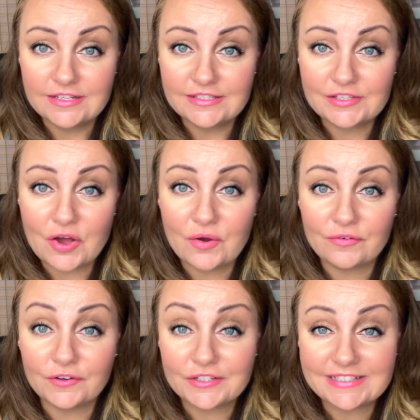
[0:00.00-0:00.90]
So
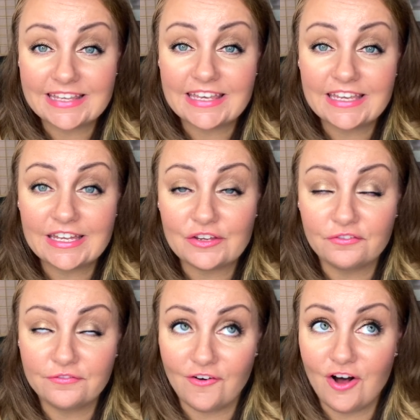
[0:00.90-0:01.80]
if you're skiing and you
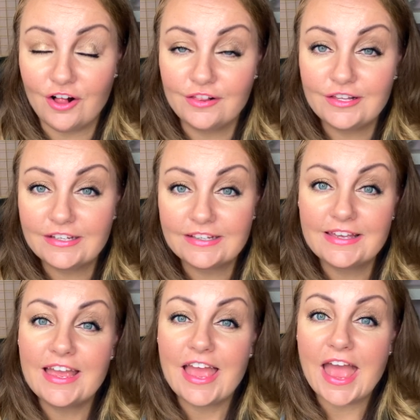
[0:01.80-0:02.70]
fall
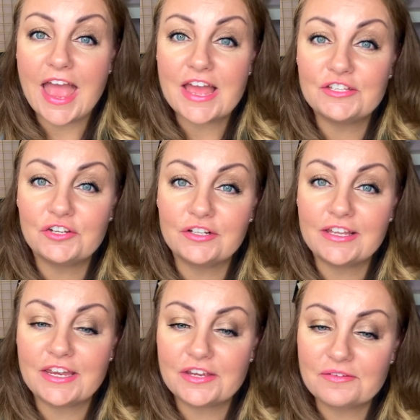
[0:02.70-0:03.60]
and you're
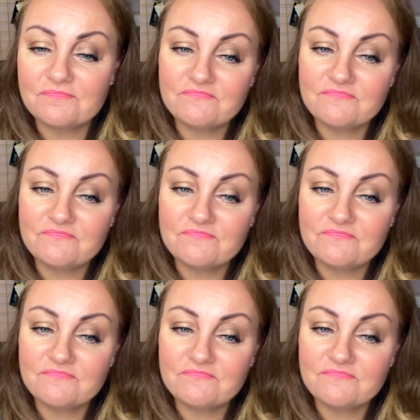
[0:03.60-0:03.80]
like